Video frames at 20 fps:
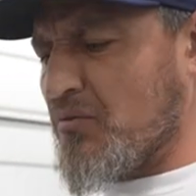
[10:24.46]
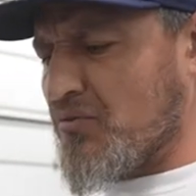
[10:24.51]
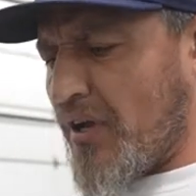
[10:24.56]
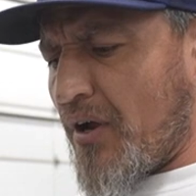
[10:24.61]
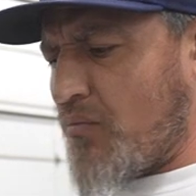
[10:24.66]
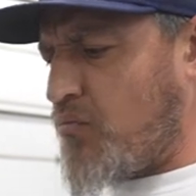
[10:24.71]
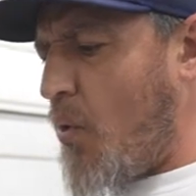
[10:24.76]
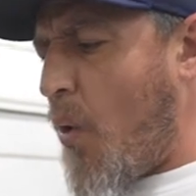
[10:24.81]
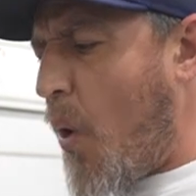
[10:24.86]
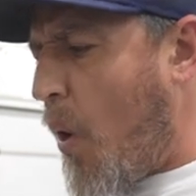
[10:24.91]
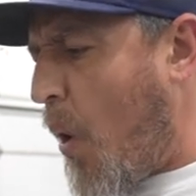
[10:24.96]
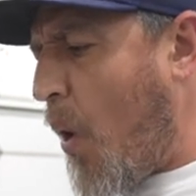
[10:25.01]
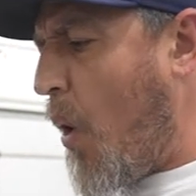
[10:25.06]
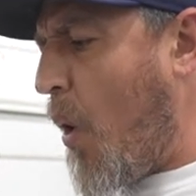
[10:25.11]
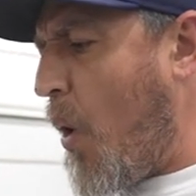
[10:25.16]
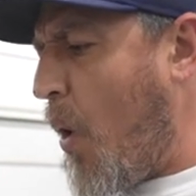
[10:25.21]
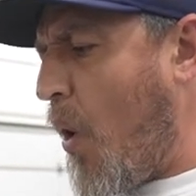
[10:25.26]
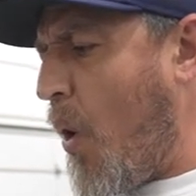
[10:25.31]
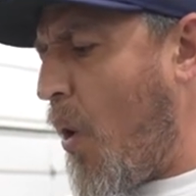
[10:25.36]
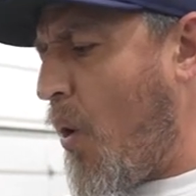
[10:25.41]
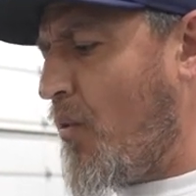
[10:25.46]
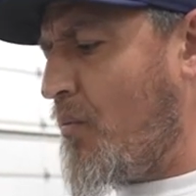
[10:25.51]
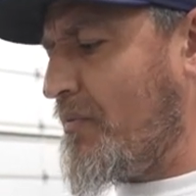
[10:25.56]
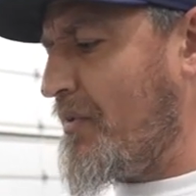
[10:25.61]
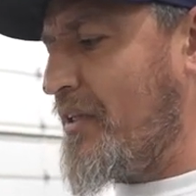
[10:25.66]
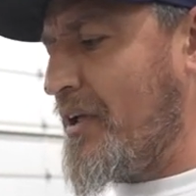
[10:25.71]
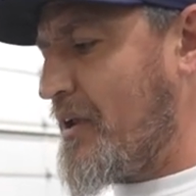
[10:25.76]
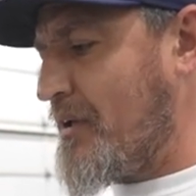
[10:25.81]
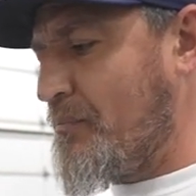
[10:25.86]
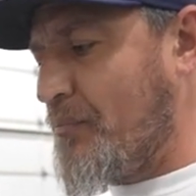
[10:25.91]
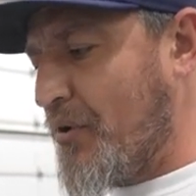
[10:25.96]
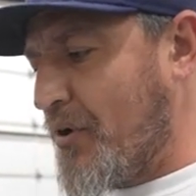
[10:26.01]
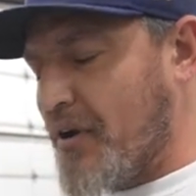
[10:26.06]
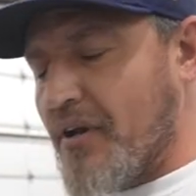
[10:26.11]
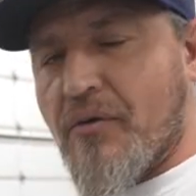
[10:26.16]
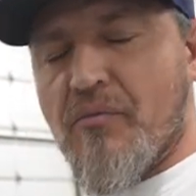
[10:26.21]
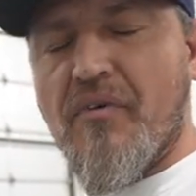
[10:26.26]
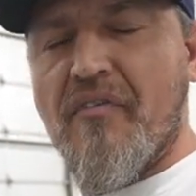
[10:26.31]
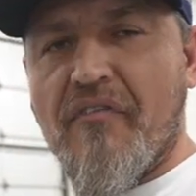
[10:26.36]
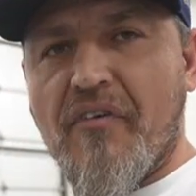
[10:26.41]
it was like whoa, and then he put it
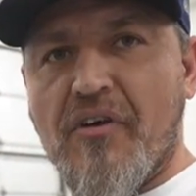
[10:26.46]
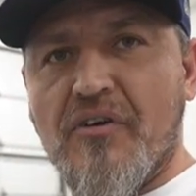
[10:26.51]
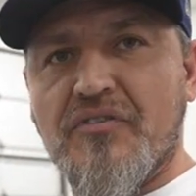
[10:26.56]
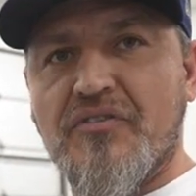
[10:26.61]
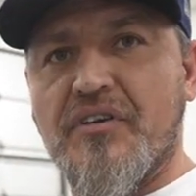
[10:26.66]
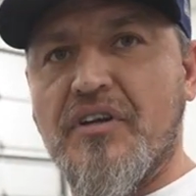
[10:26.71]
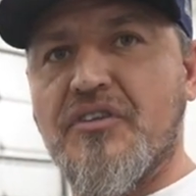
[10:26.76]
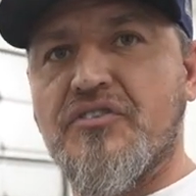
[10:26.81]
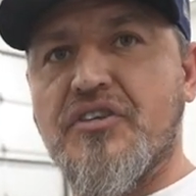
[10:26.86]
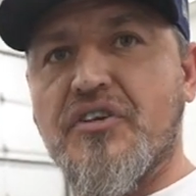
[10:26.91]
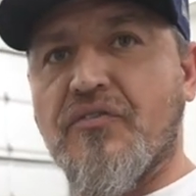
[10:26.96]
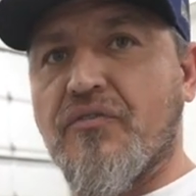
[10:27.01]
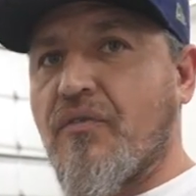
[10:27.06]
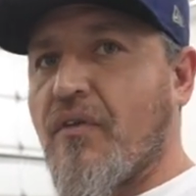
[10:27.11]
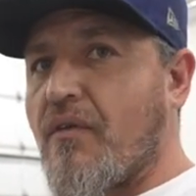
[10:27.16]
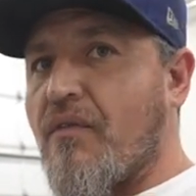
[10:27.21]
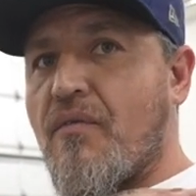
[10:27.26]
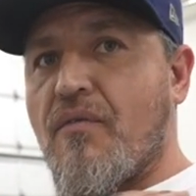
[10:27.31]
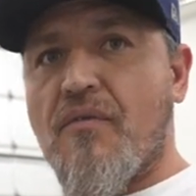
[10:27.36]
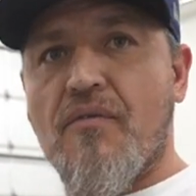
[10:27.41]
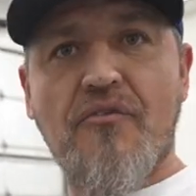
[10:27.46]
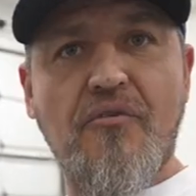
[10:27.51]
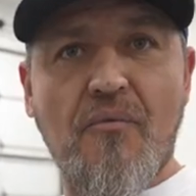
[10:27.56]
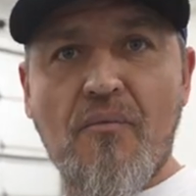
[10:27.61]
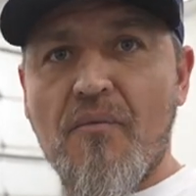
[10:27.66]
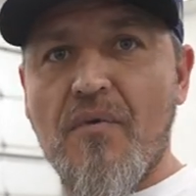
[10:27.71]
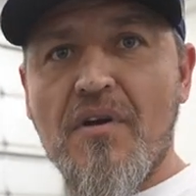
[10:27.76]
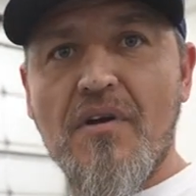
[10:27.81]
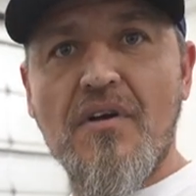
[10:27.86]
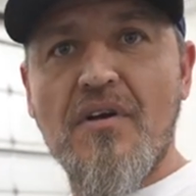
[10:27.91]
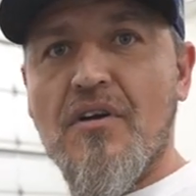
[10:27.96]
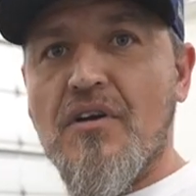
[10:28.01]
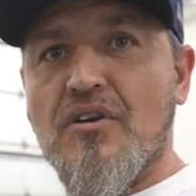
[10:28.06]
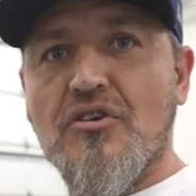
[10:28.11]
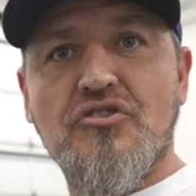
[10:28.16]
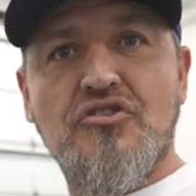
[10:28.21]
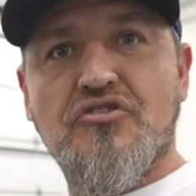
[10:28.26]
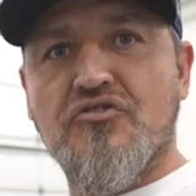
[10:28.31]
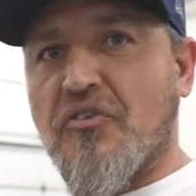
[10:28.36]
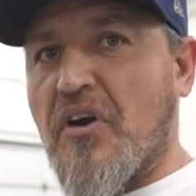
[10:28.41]
in reverse, and it just
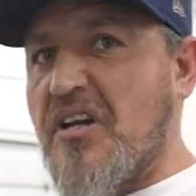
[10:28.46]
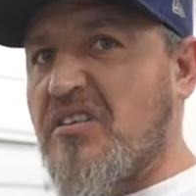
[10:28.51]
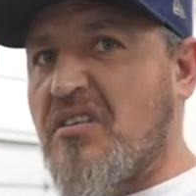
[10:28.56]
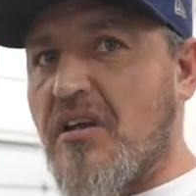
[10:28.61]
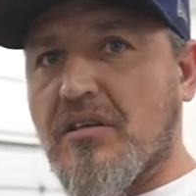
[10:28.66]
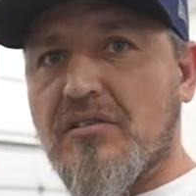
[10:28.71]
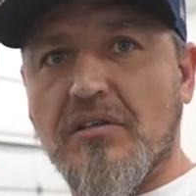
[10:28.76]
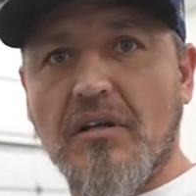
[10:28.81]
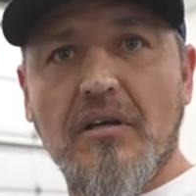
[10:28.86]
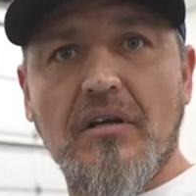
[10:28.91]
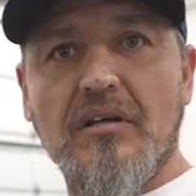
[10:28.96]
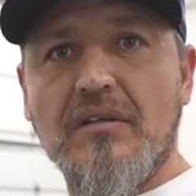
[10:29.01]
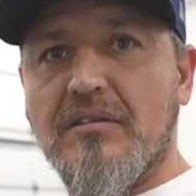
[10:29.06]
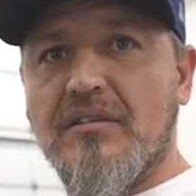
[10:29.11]
Nothing. straight Tesla.